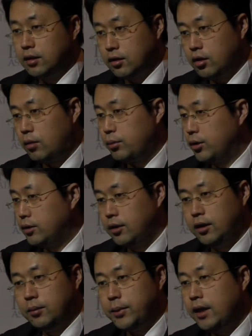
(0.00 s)
incorporate
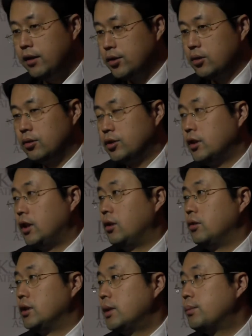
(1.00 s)
Independa solution
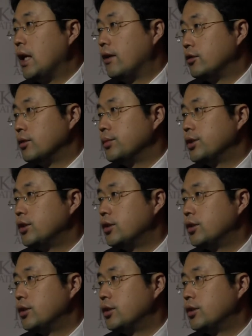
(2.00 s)
into their platforms.